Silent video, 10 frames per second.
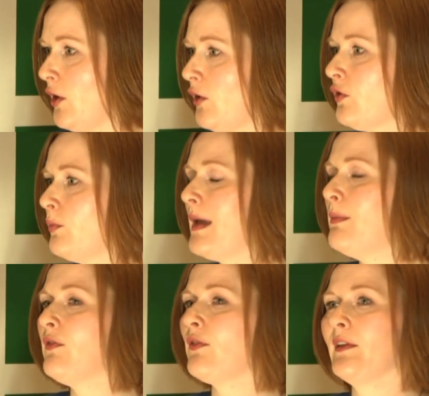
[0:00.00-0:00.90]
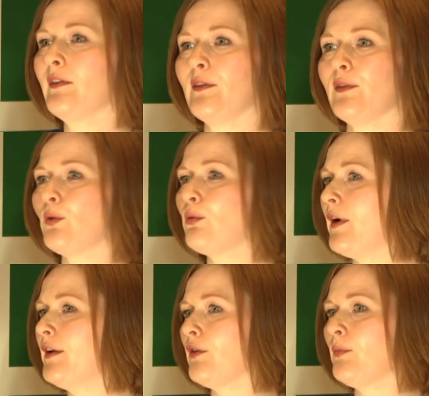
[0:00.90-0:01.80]
So maybe, for instance, a
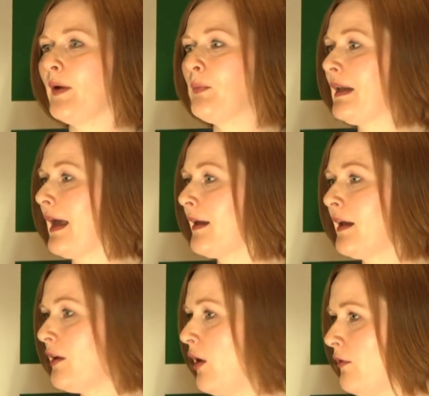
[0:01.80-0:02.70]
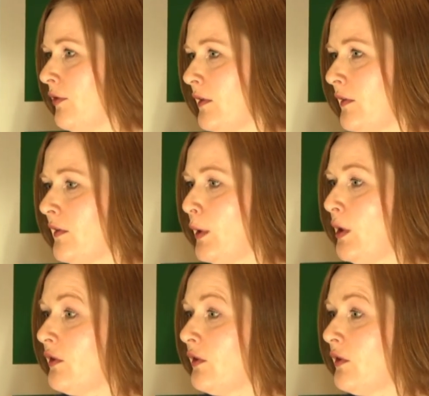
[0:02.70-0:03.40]
rider might be lacking in confidence.